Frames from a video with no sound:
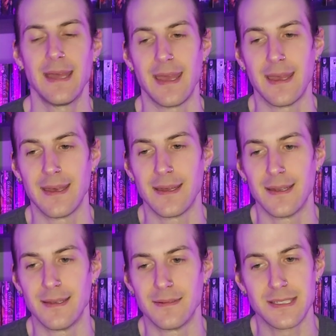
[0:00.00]

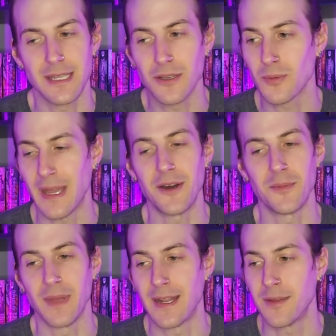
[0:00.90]
and stick around,
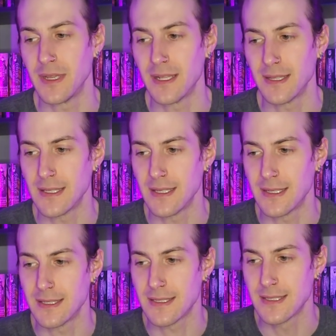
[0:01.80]
man. I mean,
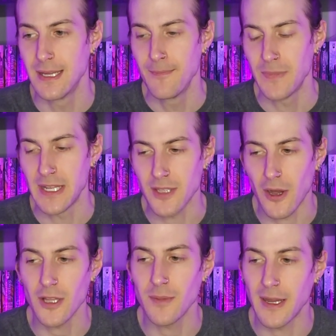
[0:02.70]
it's
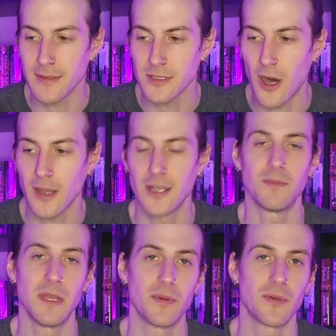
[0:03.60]
all about talking to
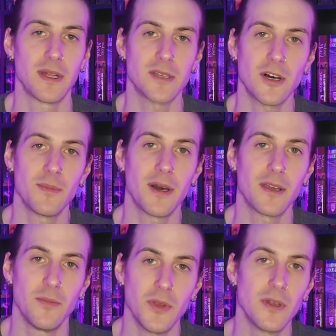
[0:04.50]
people, right? It's all about
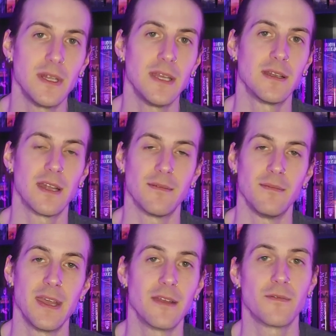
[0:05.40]
community and
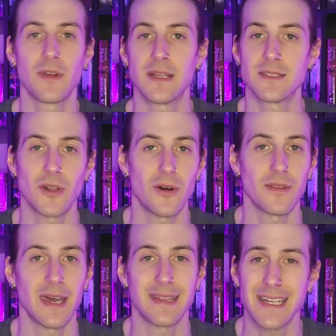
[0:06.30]
making friends and all of
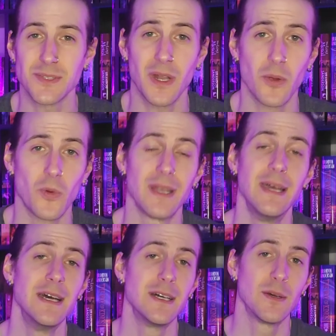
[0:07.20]
that. That's what I want.
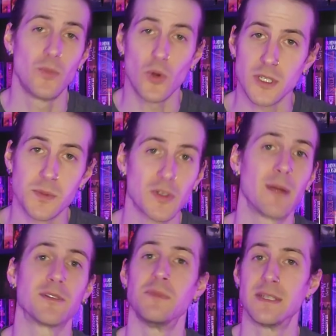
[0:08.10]
More
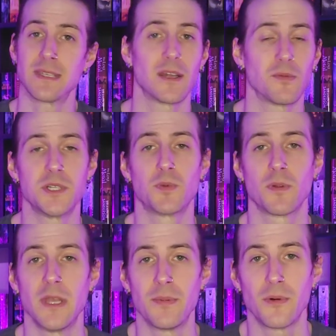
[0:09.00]
subscribers means I can reach more
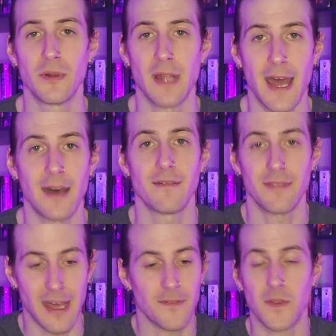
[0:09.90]
people and have
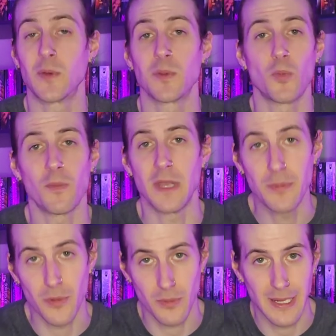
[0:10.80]
that feeling with more
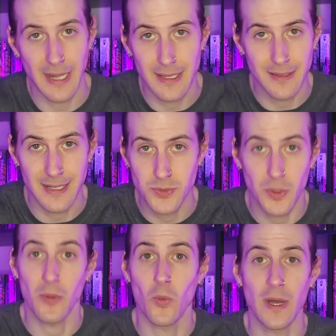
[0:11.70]
people, right? That's
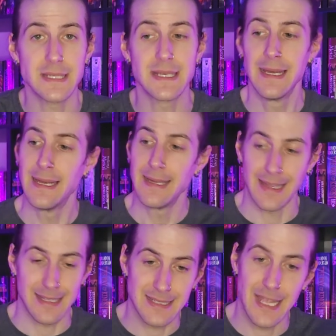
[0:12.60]
what I want.
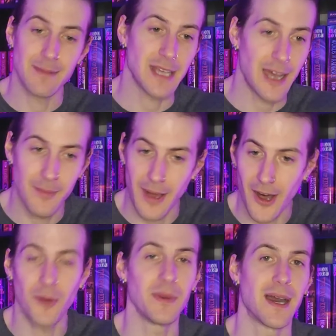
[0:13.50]
At the same time,
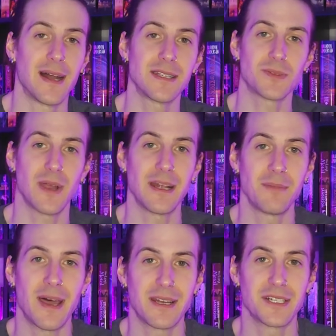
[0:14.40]
I'll be honest, right? I'm
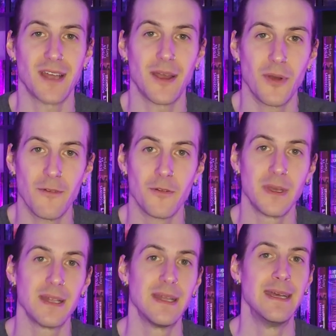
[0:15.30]
not going to shy away from
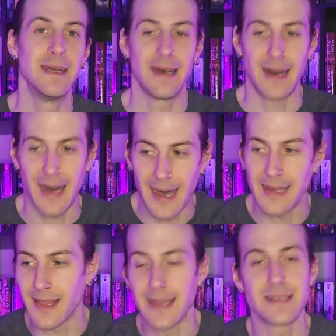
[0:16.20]
it. I
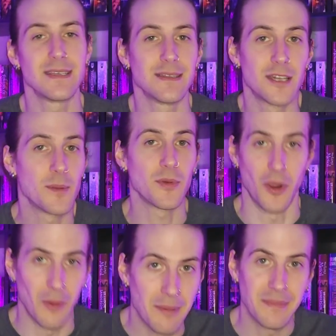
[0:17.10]
like seeing the number
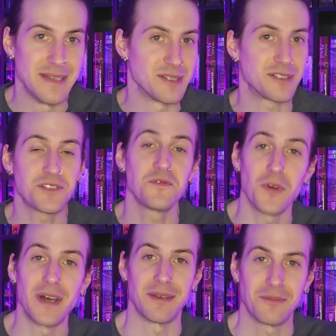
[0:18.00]
go up. It's just
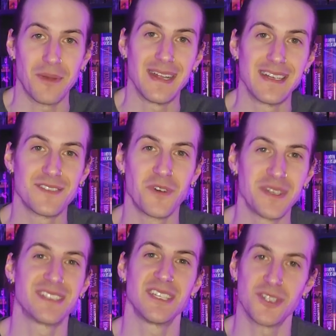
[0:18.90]
fun, right? It's fun
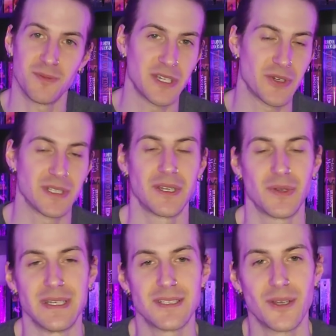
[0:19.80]
to see those metrics
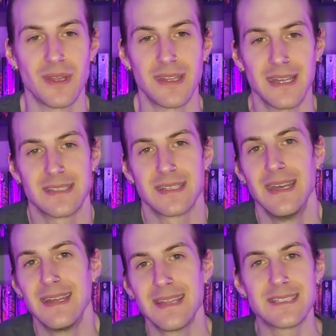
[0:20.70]
increase. So that's
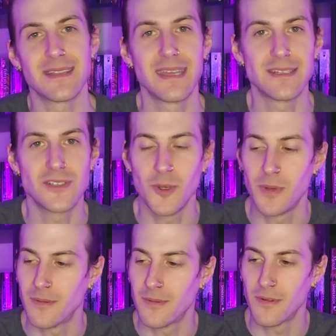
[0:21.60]
a thing too,
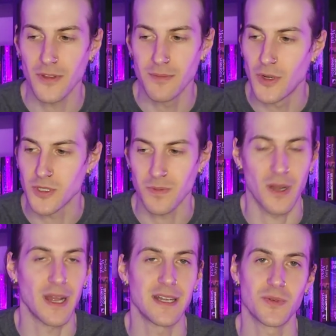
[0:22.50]
but for the most
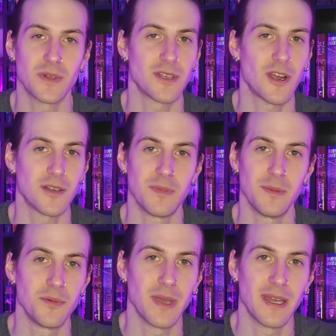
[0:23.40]
part, I just want to talk to
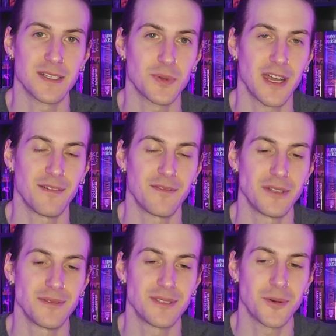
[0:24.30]
people, man. I just want to have
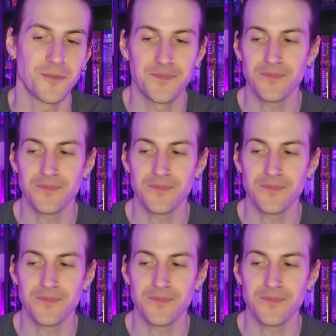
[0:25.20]
fun. So